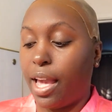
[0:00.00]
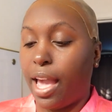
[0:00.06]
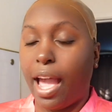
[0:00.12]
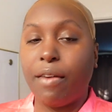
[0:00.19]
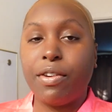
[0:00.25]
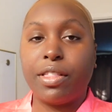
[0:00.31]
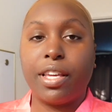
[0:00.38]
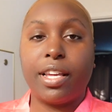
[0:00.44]

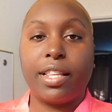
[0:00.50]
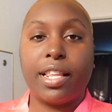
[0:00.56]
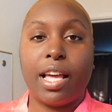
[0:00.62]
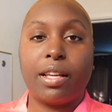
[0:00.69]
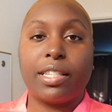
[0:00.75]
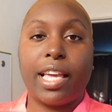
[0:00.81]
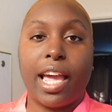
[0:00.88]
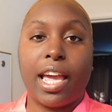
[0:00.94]
everything
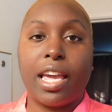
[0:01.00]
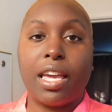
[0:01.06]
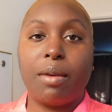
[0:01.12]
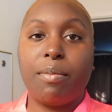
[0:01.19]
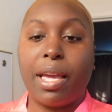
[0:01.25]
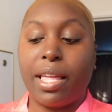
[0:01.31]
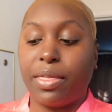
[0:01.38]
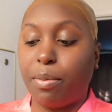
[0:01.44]
that
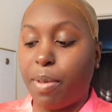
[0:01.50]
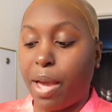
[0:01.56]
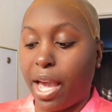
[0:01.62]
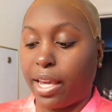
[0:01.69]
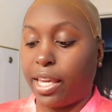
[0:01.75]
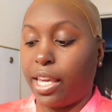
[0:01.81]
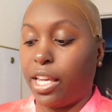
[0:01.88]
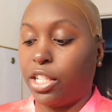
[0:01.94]
came in the
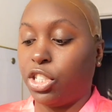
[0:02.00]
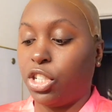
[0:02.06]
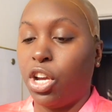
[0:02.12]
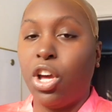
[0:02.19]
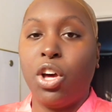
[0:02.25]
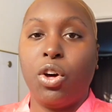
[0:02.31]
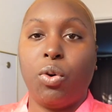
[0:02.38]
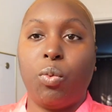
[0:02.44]
package
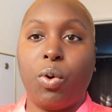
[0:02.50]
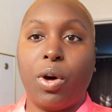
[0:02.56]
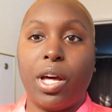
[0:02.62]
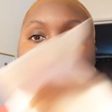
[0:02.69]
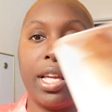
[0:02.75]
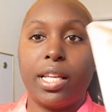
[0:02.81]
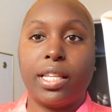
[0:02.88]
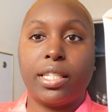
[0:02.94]

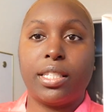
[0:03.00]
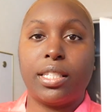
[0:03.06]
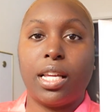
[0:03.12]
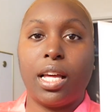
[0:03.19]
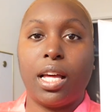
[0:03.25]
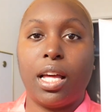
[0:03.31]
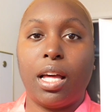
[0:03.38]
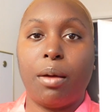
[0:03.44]
was
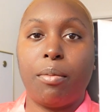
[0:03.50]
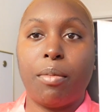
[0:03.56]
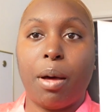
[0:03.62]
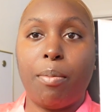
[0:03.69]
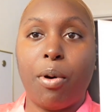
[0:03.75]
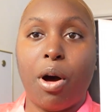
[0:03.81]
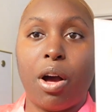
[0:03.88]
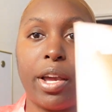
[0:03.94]
um, a
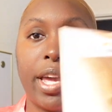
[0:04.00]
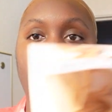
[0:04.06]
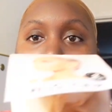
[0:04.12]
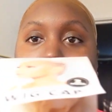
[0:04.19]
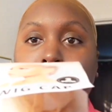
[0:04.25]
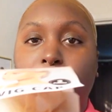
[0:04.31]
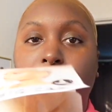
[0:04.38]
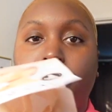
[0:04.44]
ball
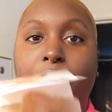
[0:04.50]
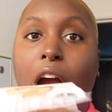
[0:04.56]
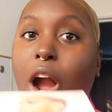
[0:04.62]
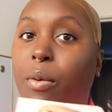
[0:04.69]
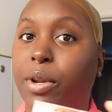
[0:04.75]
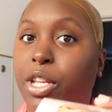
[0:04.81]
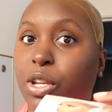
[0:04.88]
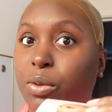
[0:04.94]
cap. I
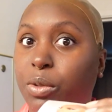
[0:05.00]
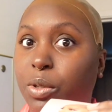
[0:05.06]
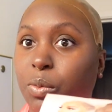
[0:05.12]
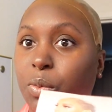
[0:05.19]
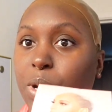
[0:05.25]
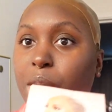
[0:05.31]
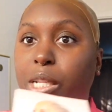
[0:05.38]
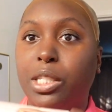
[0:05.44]
already
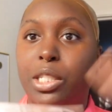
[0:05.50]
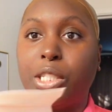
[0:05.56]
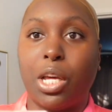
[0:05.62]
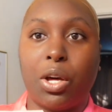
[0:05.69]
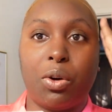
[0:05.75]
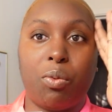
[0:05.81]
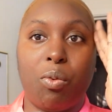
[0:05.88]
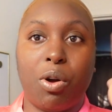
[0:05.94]
using one.
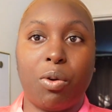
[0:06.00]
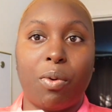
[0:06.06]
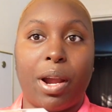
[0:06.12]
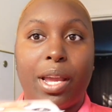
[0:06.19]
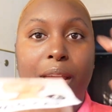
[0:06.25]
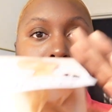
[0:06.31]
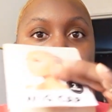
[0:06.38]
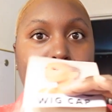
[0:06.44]
So one
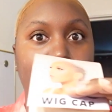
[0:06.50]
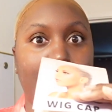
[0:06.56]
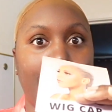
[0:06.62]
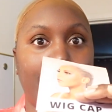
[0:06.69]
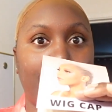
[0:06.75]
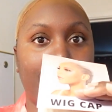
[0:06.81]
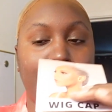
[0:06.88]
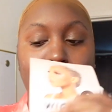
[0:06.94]
right here and
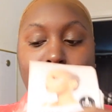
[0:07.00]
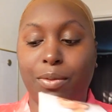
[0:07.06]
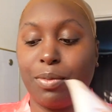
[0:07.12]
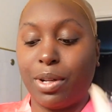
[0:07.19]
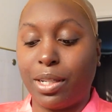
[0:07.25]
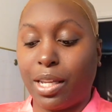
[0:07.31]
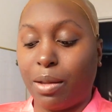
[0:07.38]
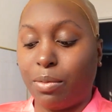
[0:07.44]
here go the other
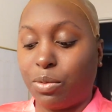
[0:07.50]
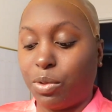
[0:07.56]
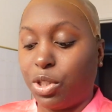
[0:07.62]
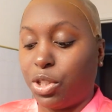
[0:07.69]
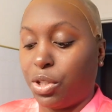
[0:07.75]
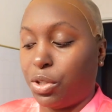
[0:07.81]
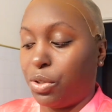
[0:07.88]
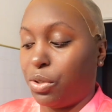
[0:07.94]
one comes with
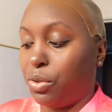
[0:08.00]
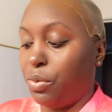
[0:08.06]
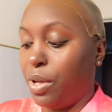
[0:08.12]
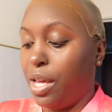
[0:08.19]
two.